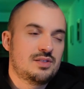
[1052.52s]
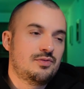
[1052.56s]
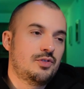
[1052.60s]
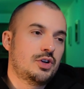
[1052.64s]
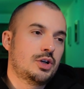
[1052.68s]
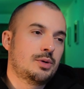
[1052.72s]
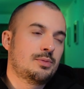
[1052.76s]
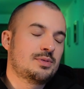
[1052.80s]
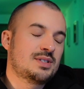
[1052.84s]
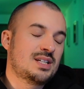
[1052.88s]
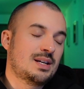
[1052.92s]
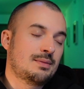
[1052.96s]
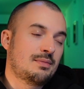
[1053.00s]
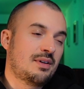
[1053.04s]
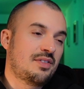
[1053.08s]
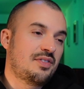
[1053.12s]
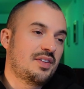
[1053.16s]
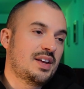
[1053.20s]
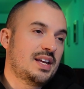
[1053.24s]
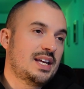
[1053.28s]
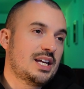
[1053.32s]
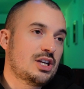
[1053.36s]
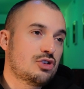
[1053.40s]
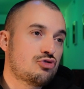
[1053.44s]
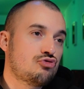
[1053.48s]
in 1 double save. I
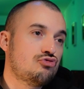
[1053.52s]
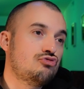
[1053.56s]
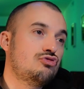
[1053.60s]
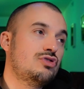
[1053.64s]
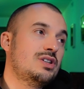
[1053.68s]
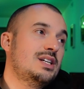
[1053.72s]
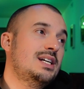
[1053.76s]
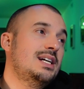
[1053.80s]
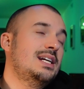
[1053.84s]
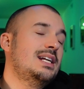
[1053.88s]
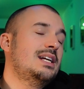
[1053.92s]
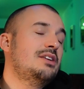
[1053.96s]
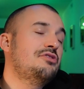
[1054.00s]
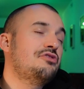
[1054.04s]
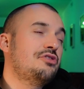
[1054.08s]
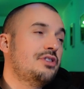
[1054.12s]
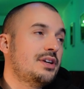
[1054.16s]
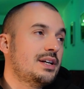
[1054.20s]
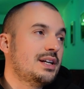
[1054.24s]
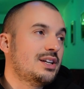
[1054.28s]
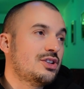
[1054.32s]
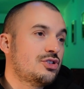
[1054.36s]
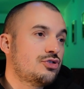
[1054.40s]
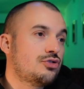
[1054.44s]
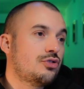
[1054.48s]
think it's really,
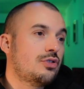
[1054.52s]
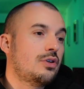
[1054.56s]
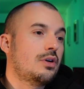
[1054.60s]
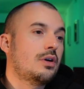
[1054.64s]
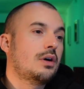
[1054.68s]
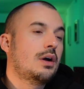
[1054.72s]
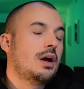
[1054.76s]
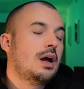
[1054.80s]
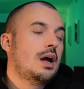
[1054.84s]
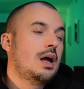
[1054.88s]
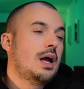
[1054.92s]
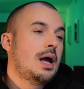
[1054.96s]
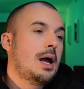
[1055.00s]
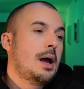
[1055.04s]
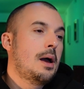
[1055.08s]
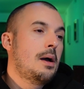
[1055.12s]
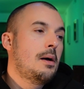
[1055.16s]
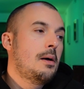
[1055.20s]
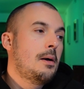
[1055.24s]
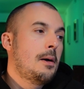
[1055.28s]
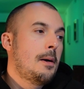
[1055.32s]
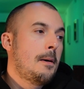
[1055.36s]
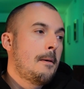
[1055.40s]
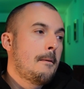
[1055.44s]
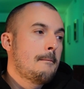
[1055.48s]
really strong.
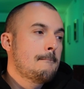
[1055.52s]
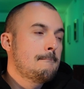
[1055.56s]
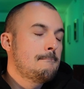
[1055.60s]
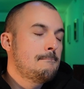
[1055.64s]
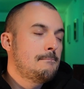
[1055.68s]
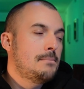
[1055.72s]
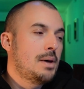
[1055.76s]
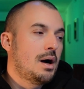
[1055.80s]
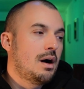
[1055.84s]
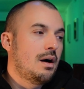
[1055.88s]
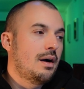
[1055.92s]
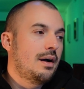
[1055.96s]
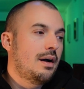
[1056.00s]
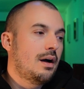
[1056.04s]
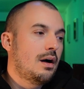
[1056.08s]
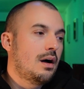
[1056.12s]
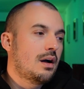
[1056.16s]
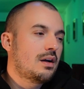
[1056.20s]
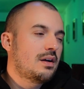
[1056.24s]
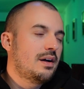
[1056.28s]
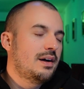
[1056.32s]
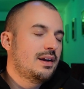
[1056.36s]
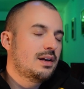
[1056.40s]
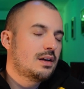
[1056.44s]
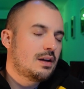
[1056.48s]
But I
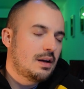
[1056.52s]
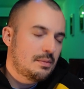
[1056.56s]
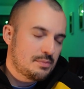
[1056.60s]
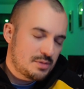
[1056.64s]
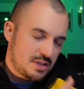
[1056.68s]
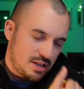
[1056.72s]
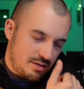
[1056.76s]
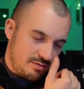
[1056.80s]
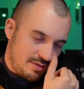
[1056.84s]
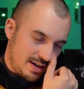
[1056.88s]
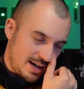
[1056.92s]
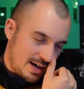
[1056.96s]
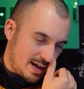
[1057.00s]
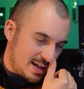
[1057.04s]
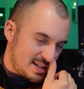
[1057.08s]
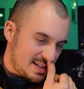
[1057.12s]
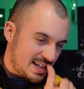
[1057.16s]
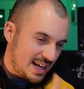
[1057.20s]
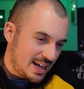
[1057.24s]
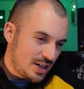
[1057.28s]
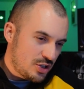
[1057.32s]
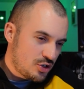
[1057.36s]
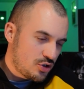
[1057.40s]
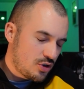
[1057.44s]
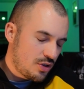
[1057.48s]
kind of come to the
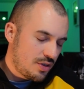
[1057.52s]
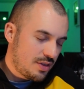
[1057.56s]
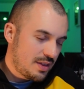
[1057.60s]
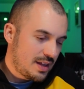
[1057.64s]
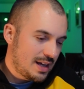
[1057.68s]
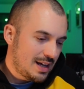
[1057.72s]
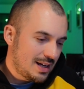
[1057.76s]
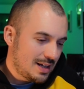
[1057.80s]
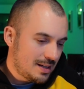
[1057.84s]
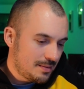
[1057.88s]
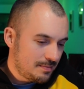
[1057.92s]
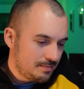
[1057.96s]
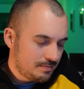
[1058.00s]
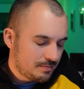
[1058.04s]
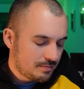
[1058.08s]
realisation that